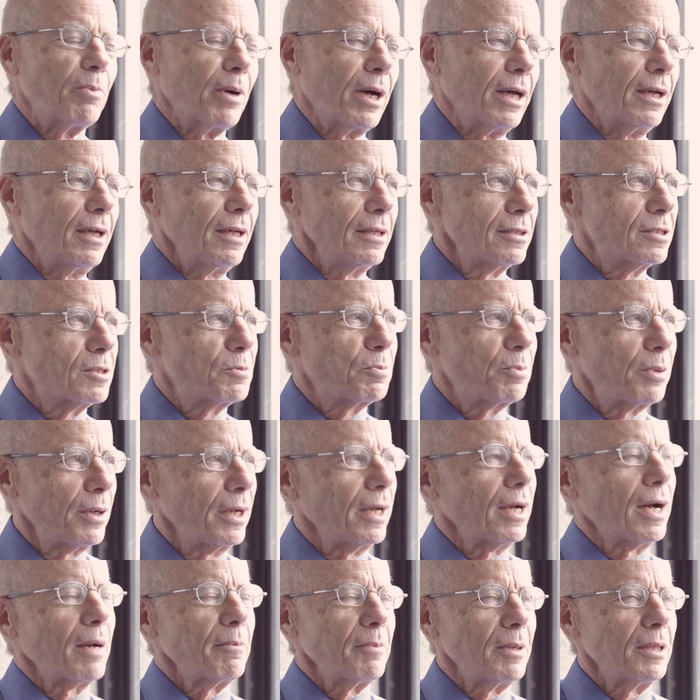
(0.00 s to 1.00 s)
But it's
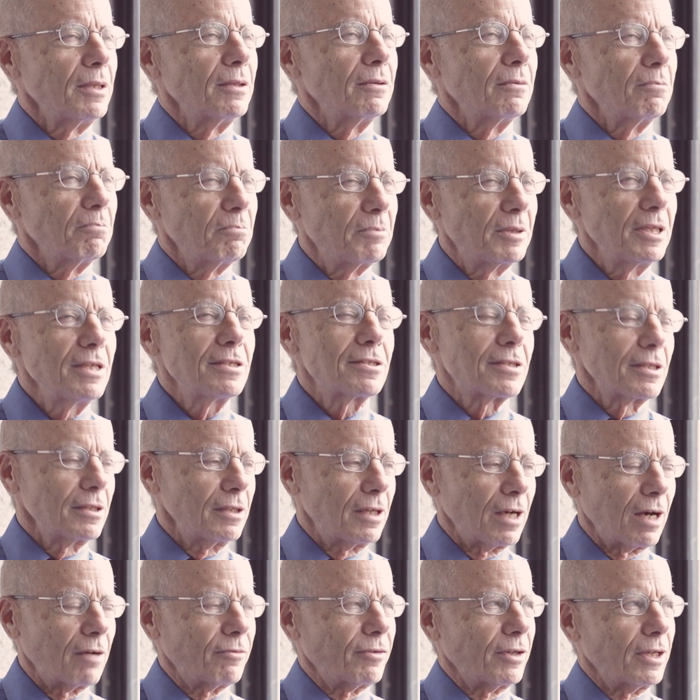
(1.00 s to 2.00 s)
pretty, I mean,
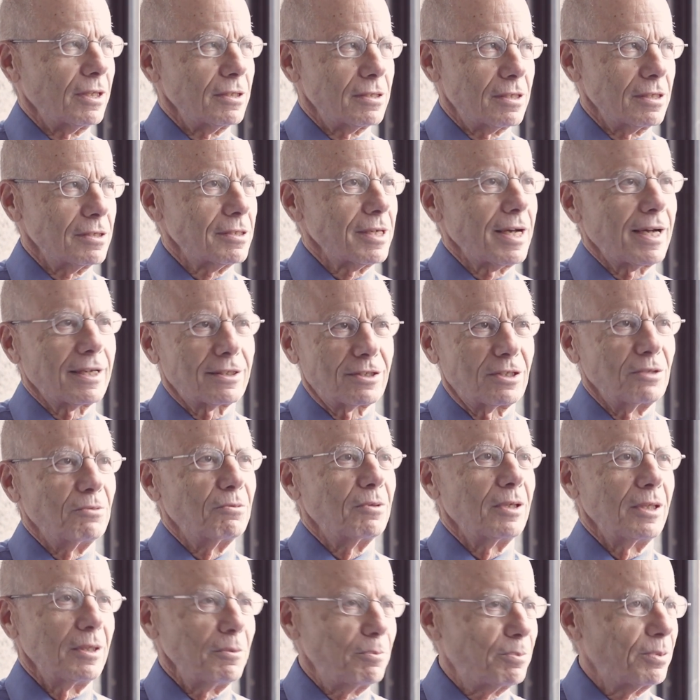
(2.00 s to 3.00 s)
decent governance is
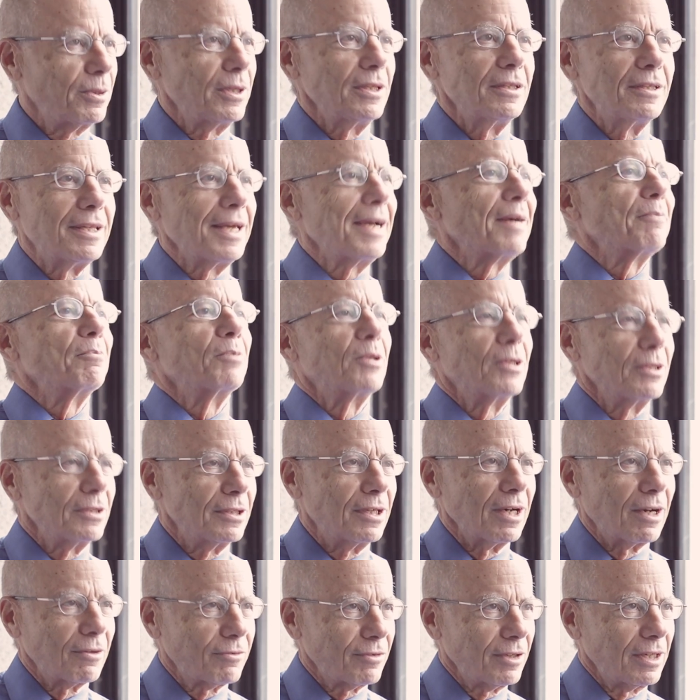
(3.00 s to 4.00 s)
actually really pretty damn
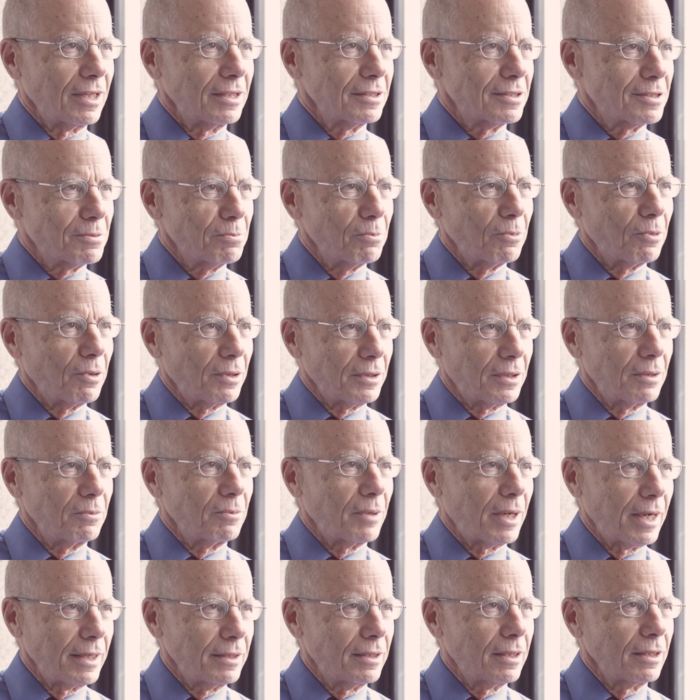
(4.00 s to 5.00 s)
good governance, more
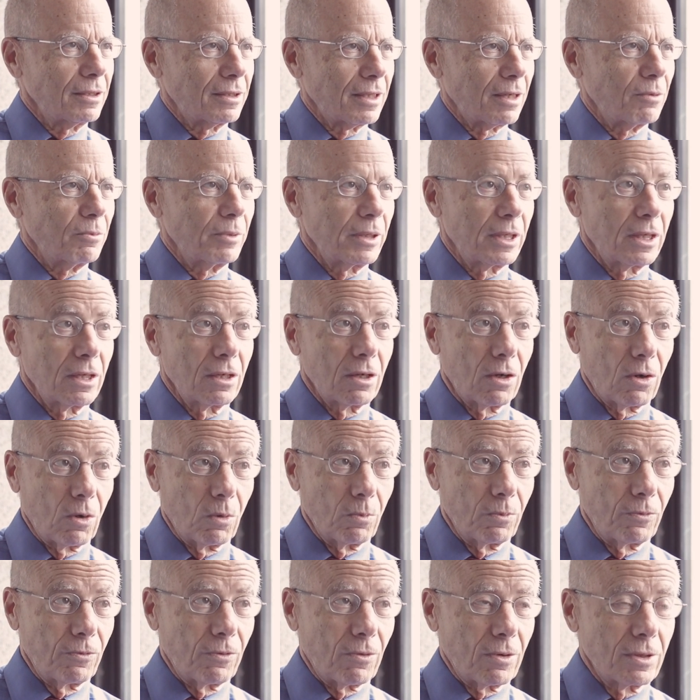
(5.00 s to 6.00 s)
than I think that we can
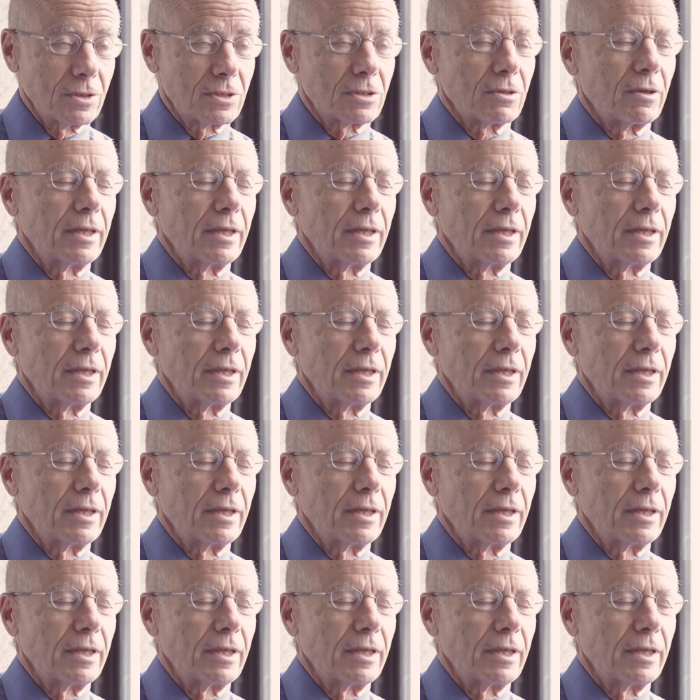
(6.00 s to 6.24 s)
hope for.